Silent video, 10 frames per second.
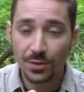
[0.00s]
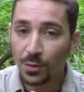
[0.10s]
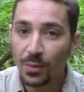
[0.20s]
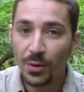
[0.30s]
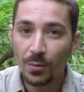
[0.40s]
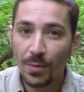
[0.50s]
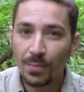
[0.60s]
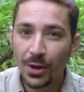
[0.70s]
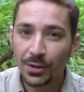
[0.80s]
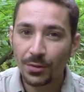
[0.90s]
0.1
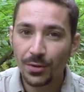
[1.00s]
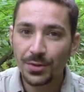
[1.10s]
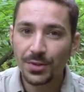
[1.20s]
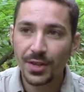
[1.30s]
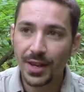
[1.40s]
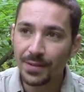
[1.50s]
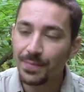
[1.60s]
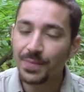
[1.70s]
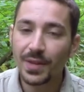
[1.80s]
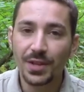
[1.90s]
microns
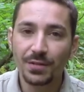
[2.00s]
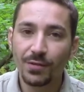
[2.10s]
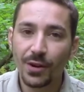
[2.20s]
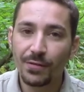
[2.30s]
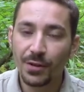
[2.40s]
and that's a very,